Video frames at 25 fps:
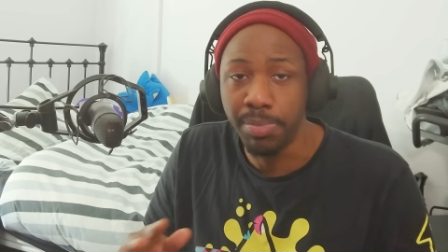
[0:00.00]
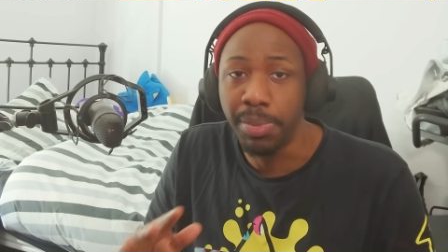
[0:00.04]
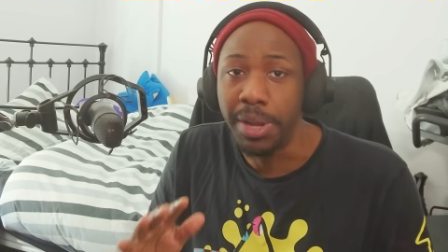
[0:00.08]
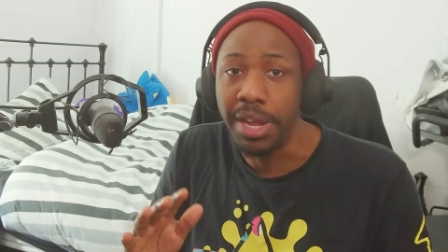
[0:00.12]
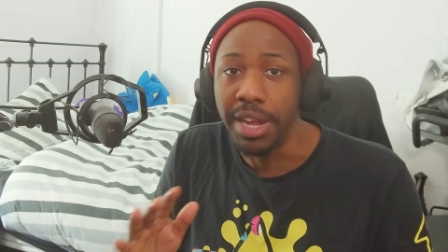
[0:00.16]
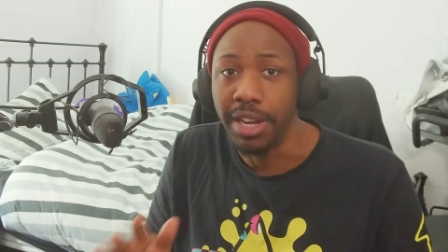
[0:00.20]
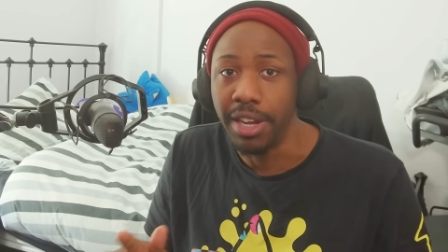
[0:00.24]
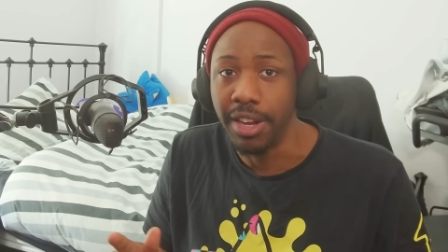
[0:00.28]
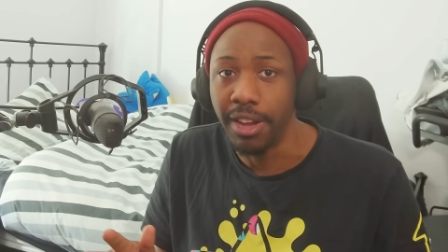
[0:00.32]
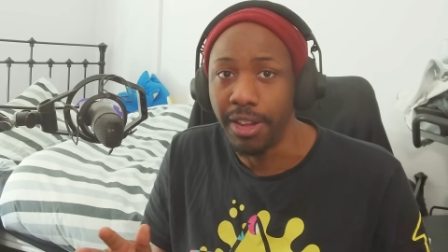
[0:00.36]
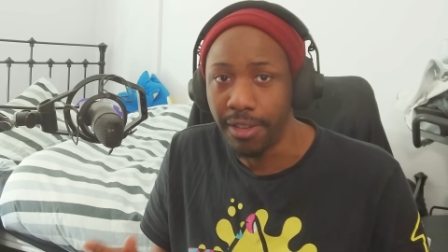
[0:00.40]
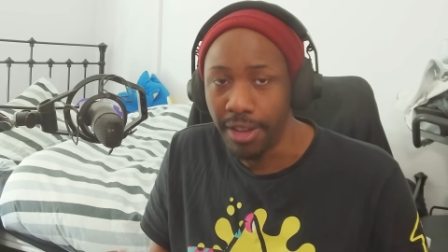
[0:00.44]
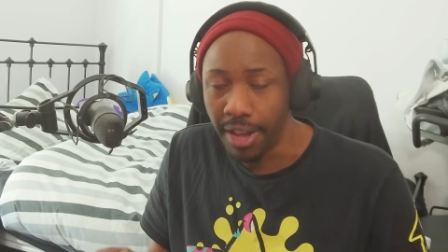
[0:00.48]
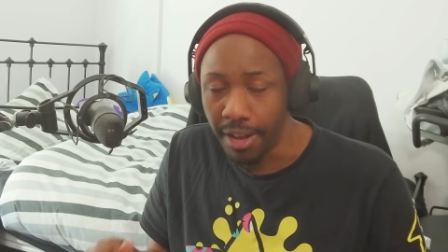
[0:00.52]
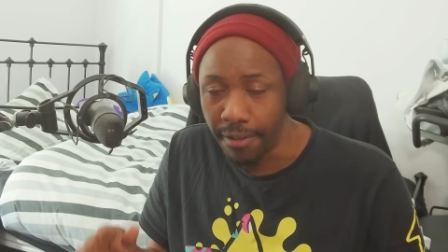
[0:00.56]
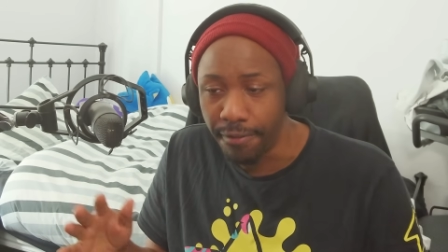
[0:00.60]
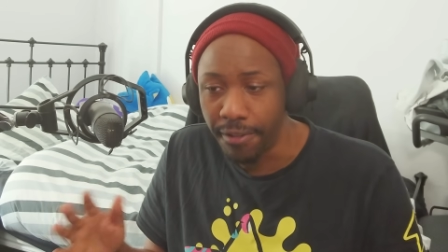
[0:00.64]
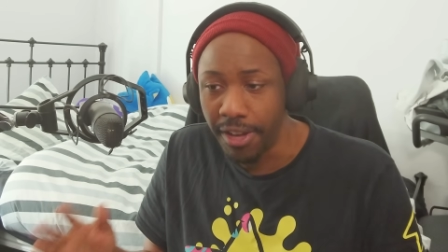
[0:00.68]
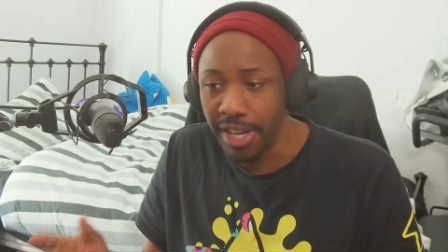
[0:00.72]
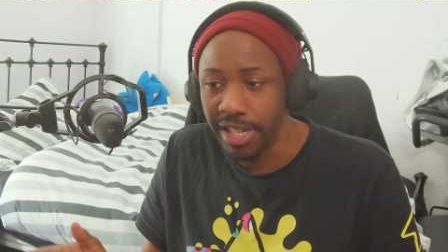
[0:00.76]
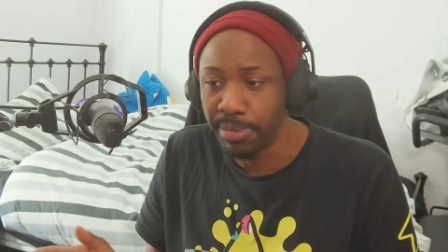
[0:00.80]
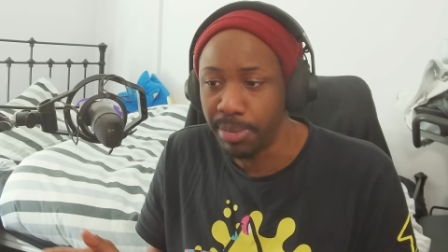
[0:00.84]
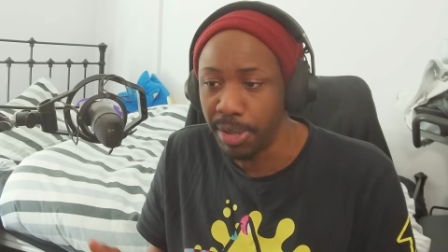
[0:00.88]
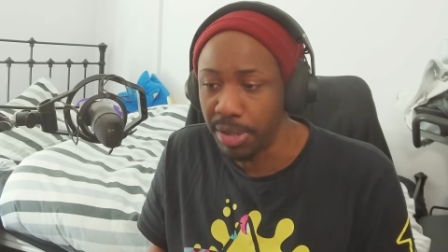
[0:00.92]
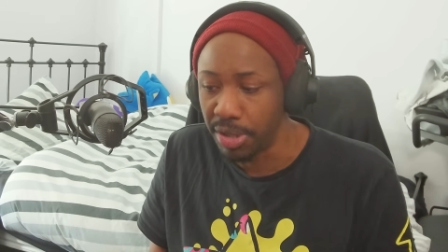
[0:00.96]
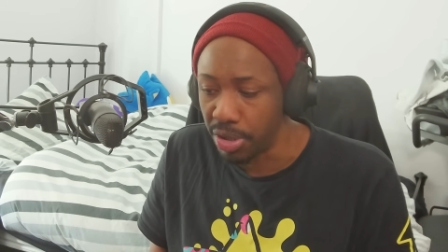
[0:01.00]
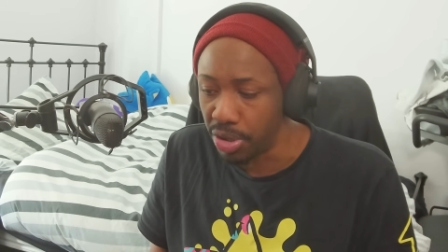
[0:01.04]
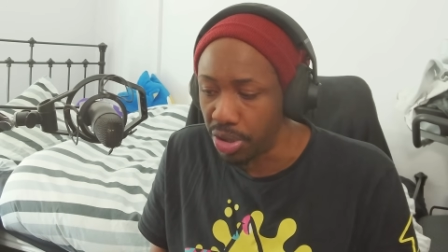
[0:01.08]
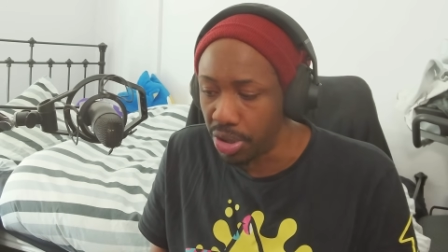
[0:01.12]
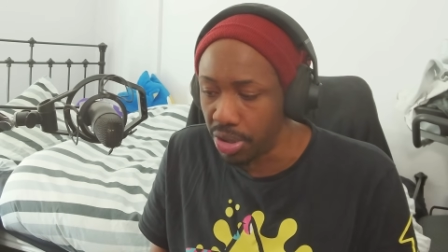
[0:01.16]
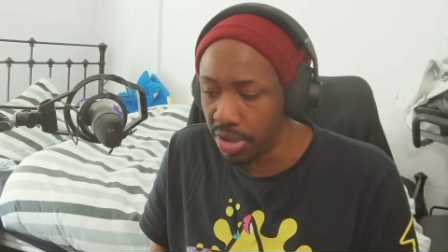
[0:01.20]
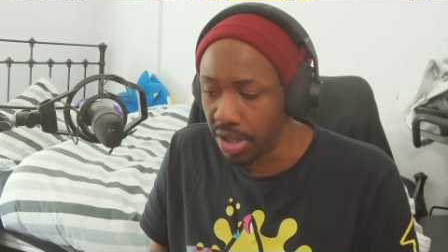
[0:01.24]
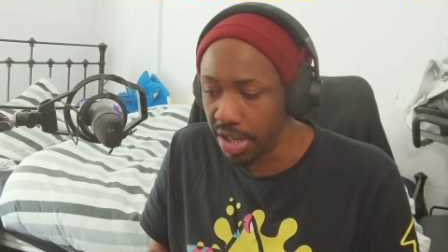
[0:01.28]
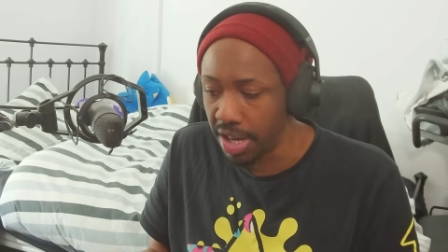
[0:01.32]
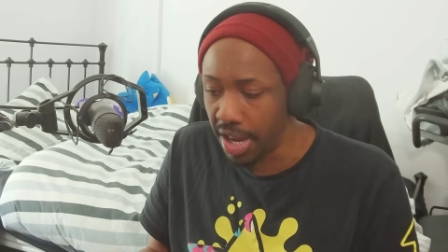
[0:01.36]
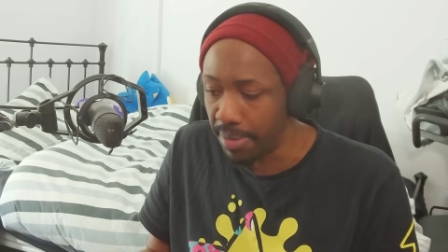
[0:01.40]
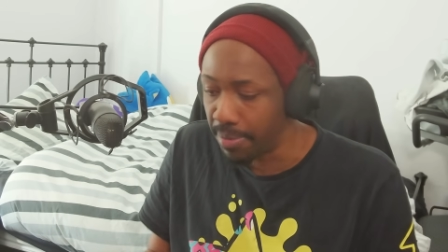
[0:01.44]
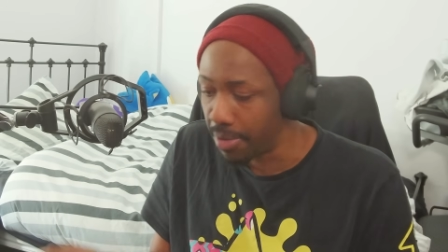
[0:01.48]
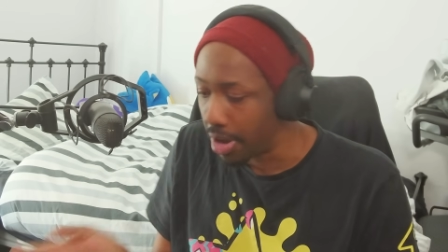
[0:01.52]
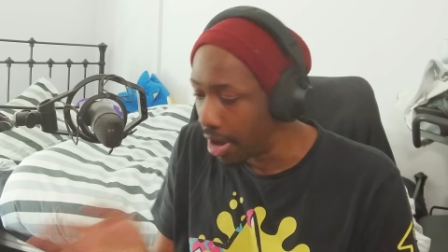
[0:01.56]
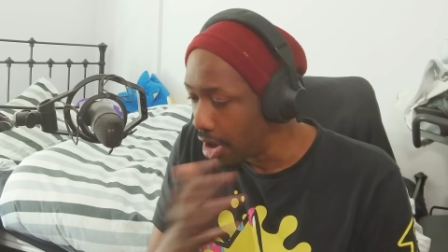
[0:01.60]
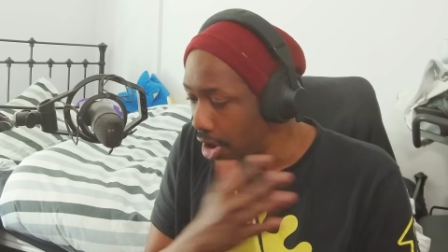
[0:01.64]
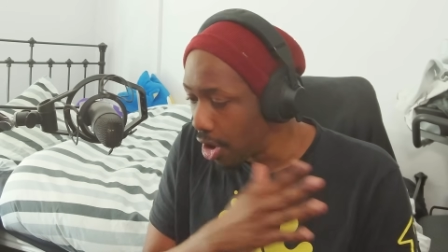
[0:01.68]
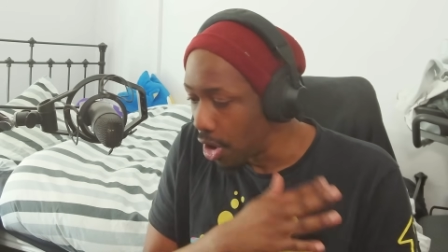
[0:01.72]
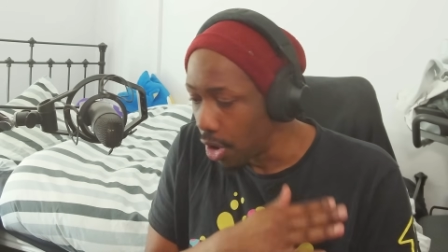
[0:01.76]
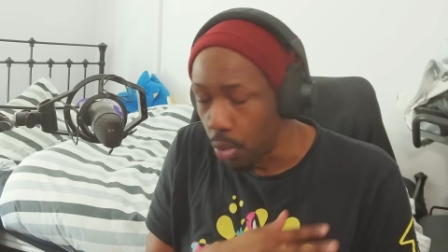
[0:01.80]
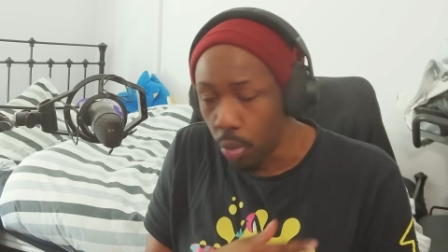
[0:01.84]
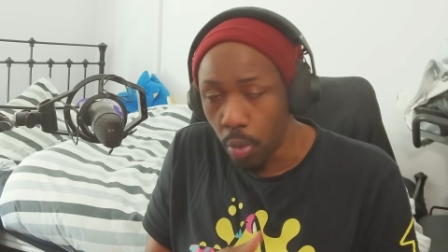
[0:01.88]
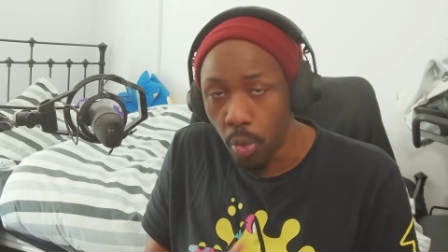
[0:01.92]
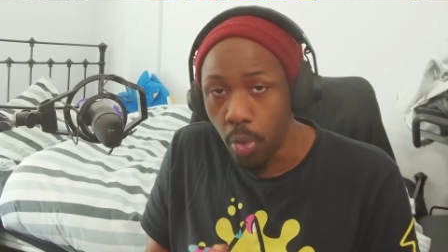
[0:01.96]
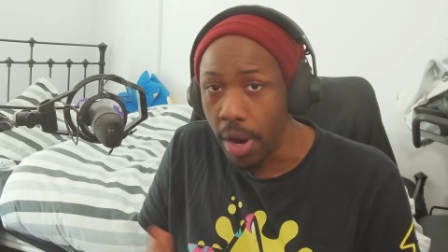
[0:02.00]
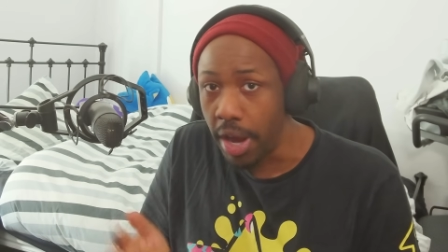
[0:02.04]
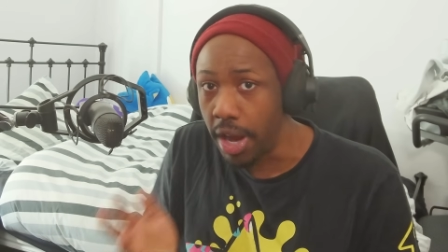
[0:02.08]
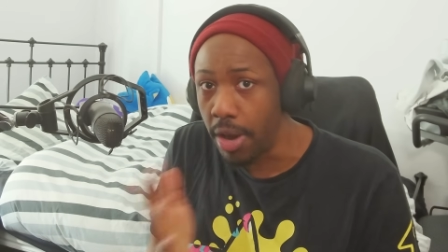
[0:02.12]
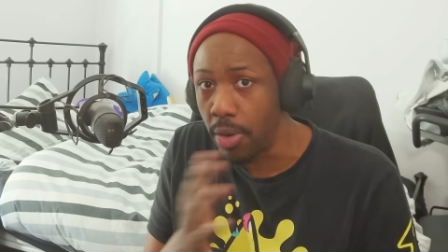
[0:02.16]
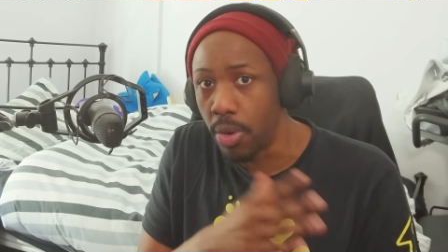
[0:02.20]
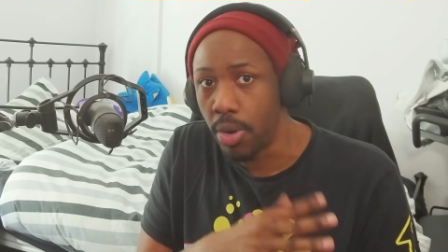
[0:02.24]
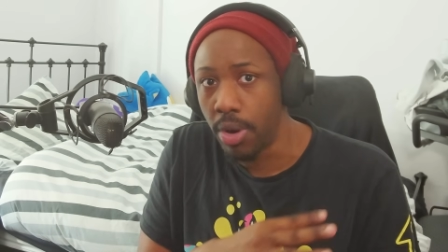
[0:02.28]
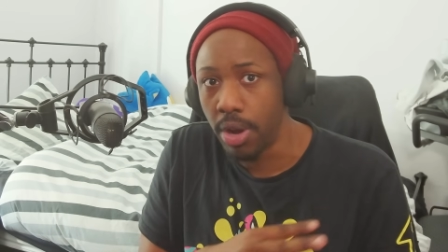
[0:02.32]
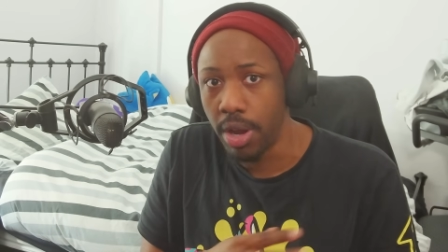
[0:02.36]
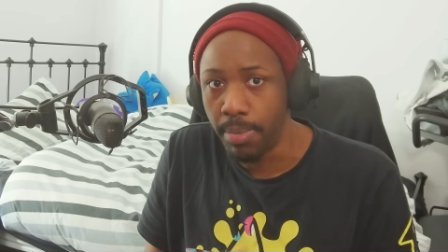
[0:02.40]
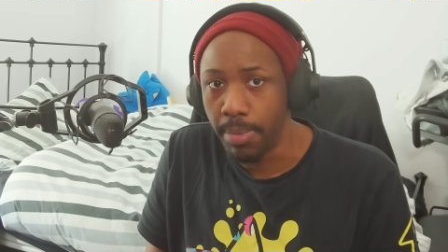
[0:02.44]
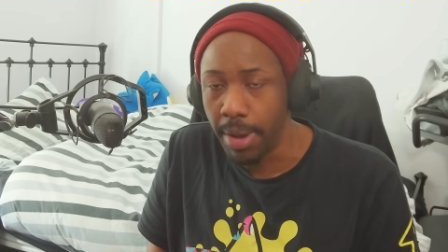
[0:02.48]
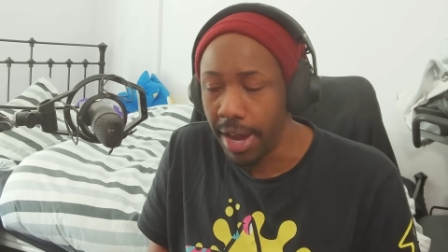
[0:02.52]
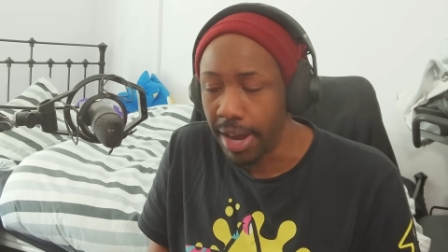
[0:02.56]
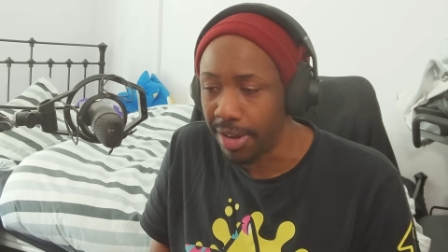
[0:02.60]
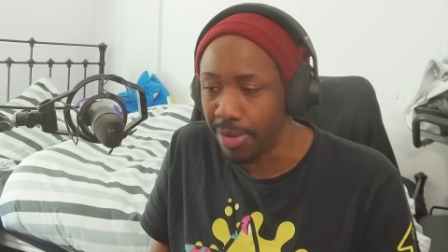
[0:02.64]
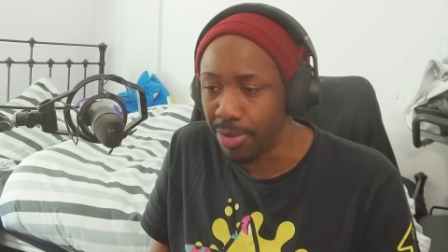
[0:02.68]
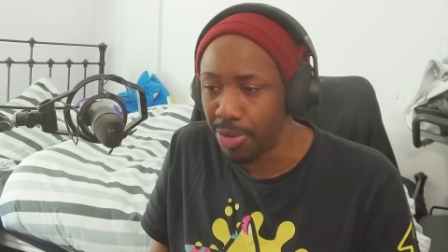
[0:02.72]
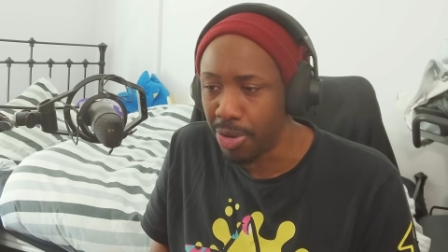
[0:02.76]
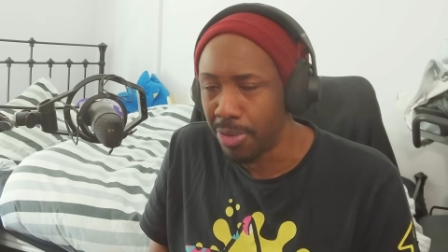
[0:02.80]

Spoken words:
playing in a first-person shooter game way back.